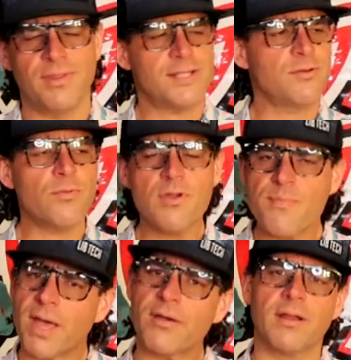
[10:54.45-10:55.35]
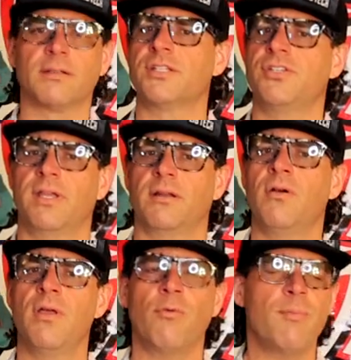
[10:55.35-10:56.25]
That's what we're about here on this channel.
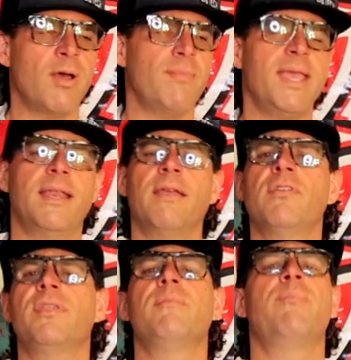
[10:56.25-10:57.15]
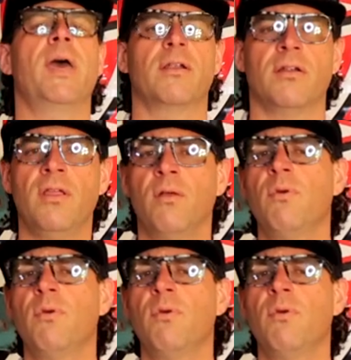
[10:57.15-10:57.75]
We're about making everything better.